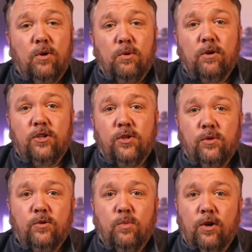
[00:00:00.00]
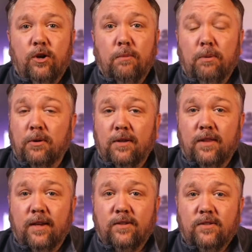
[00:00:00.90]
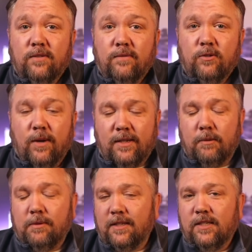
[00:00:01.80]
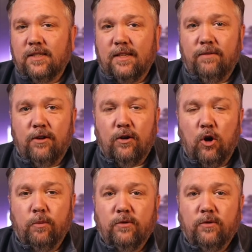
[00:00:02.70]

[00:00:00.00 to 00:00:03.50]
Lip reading: want to choose when you're building things. So I typically just leave it on Opus